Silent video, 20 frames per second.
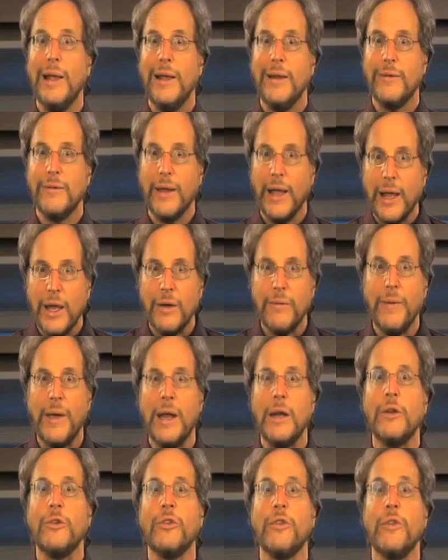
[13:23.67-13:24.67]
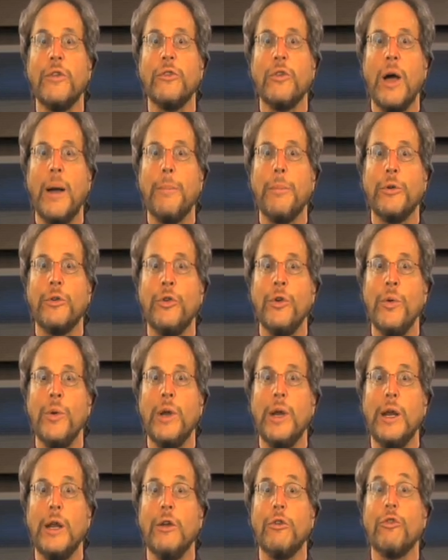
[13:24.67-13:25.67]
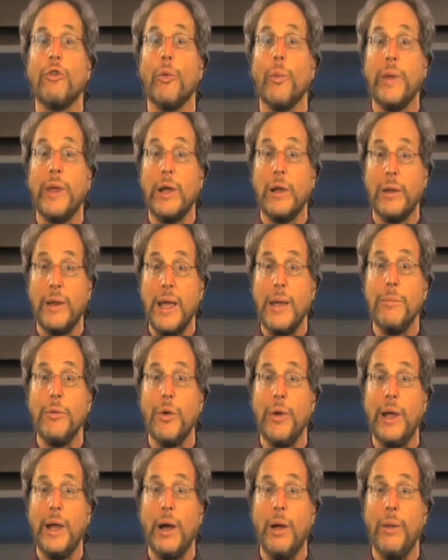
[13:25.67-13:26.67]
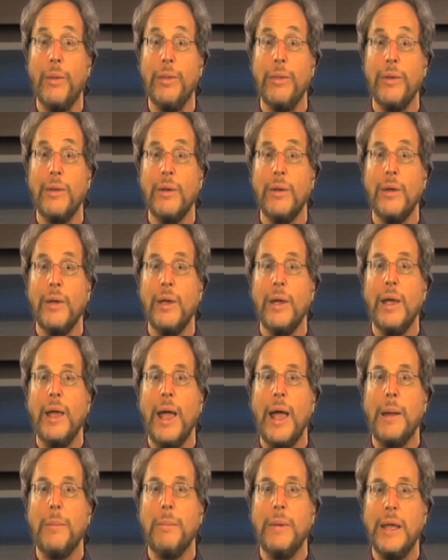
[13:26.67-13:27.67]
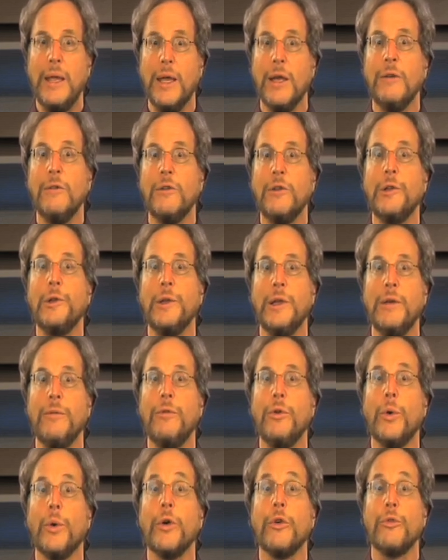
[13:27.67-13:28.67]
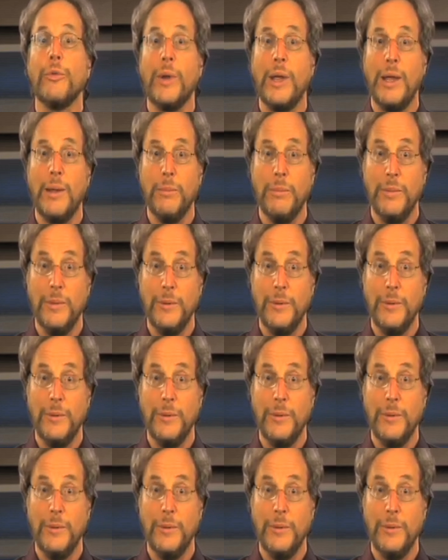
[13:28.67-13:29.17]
Take advantage of this opportunity to reclaim your health and begin to live your dream.